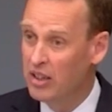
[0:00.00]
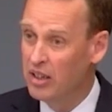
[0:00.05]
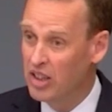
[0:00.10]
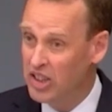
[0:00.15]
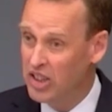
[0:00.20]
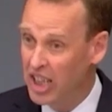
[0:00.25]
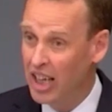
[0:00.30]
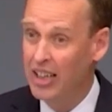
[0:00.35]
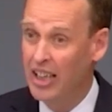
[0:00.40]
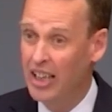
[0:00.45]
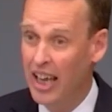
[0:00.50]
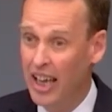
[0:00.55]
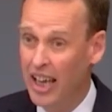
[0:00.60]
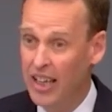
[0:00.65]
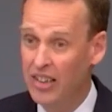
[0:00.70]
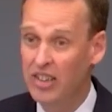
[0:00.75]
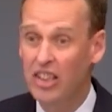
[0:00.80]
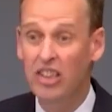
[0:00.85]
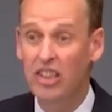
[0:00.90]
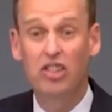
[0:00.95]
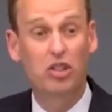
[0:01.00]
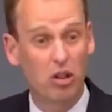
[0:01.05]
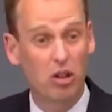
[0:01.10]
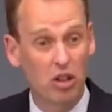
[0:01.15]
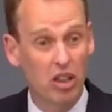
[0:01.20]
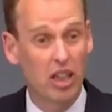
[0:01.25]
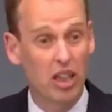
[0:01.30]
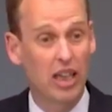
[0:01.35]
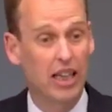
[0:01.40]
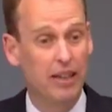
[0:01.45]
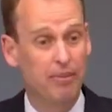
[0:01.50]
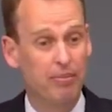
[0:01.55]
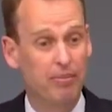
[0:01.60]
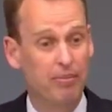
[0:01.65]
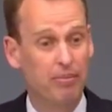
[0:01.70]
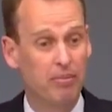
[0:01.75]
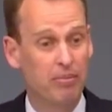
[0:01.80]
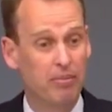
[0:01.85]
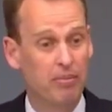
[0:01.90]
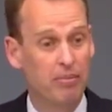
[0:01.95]
The Shell case is currently
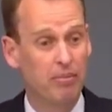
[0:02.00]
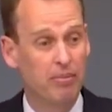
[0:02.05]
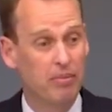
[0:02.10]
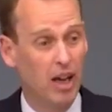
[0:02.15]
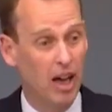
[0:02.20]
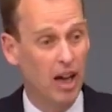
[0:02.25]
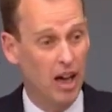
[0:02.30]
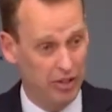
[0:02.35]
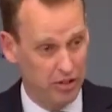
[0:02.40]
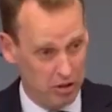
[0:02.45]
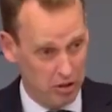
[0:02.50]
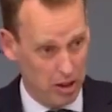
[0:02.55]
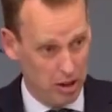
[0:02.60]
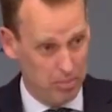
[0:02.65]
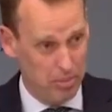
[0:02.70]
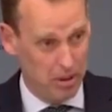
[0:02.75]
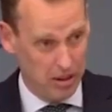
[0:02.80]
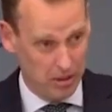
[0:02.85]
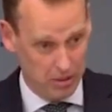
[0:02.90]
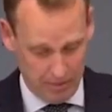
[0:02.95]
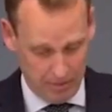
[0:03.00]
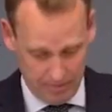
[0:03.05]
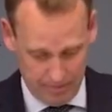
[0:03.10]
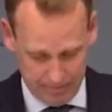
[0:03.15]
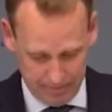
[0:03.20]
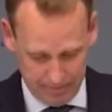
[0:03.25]
under appeal.